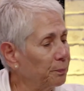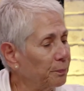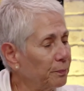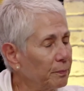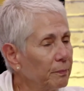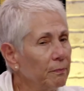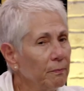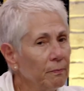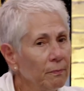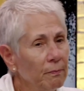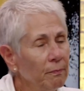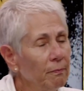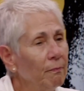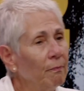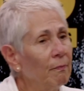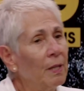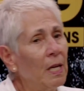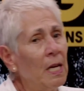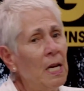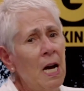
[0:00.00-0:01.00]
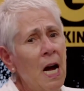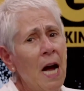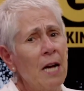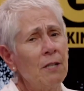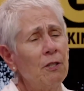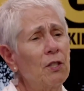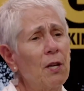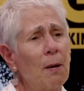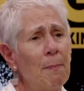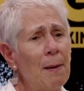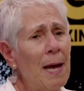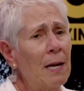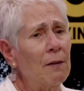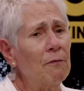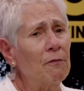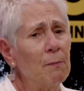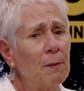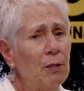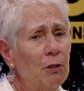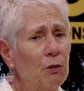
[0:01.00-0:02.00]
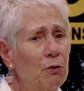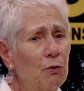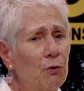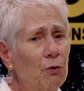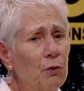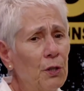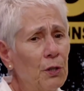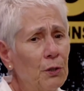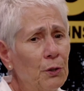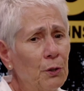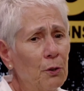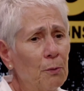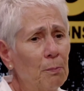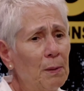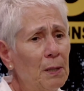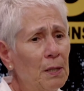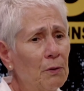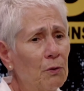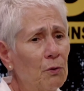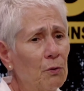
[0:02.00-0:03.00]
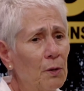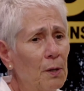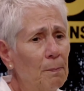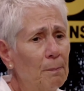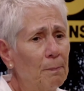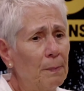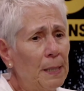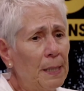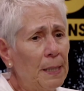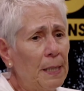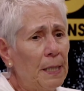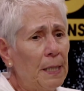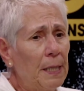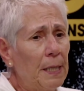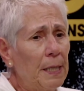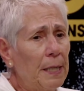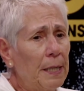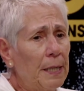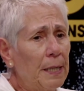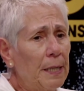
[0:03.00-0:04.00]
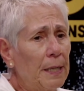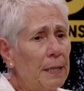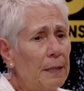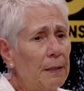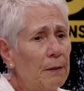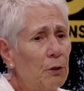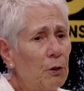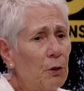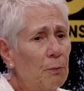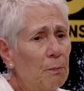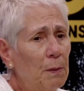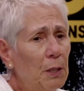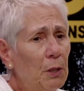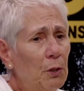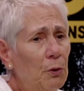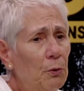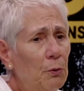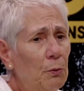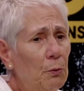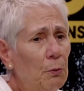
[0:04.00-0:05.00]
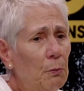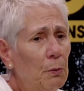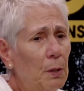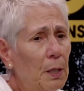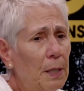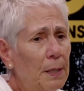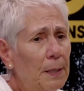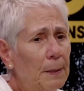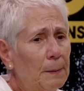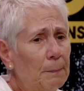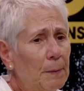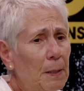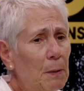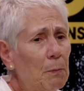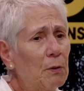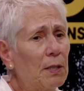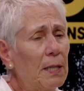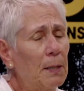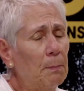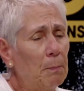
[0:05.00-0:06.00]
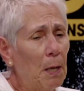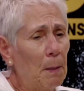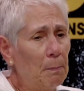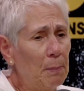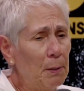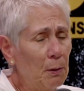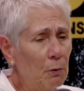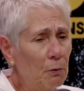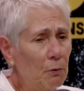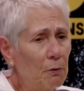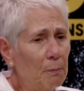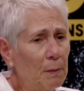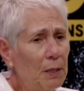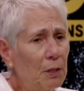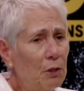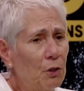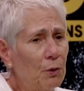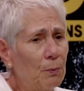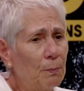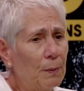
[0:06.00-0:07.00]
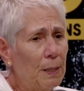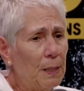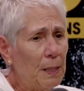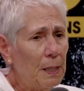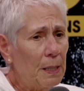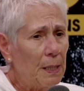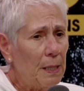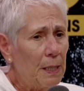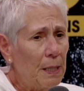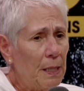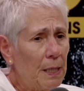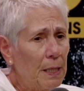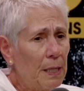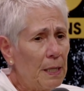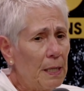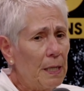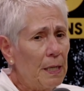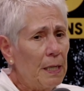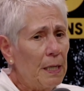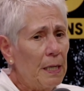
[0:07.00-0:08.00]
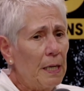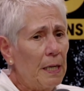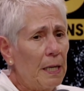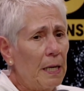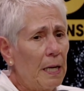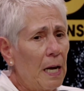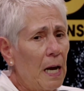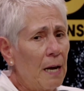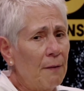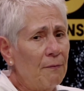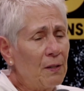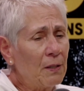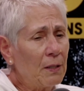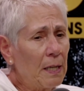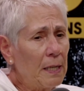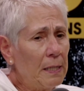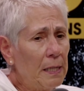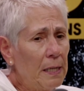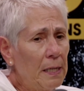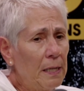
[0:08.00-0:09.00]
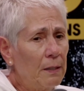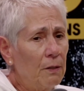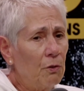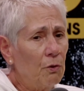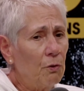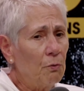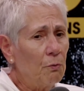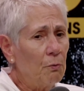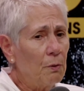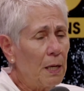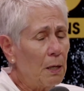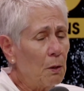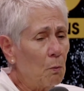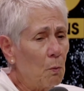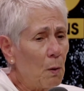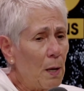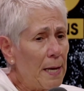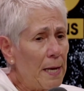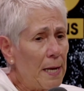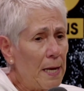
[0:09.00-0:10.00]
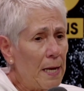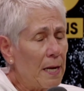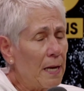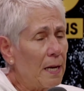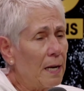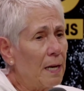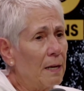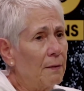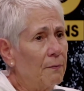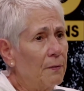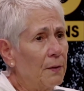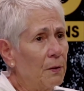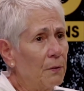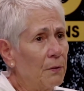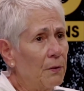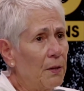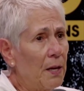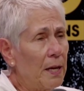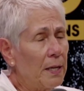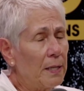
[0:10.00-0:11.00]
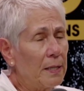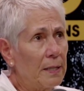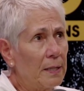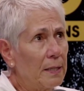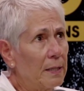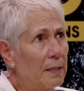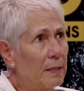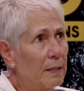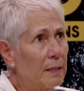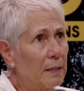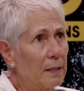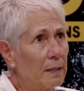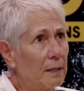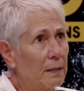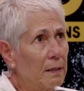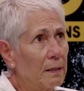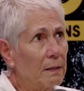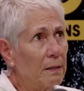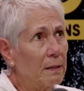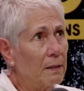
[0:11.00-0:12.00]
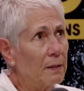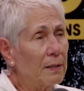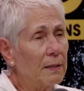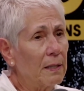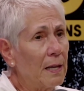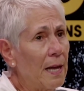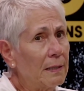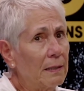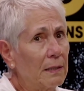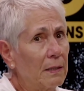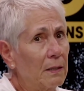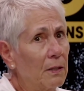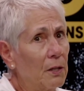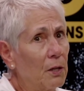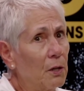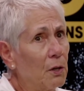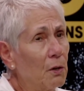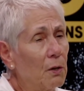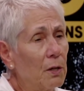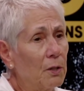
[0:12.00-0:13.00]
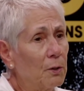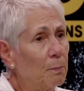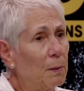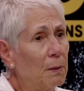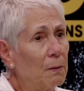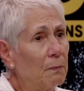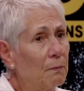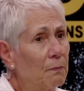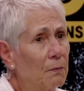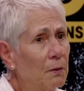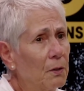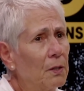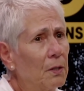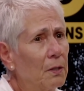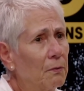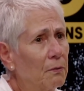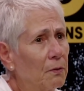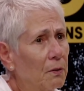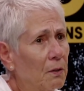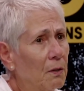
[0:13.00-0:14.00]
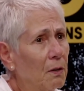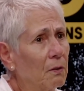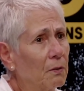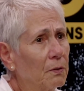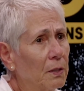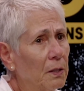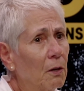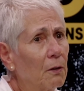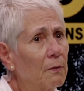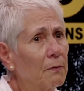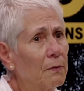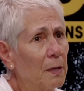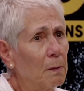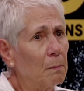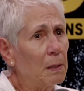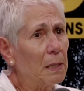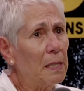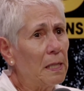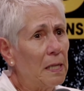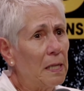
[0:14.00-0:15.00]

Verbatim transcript: Oh, I just got back from a, a European trip. Uh, it took me to. Um, it was a, a pilgrimage. I felt I needed to get away. I felt that uh, this last year has been very difficult in our family.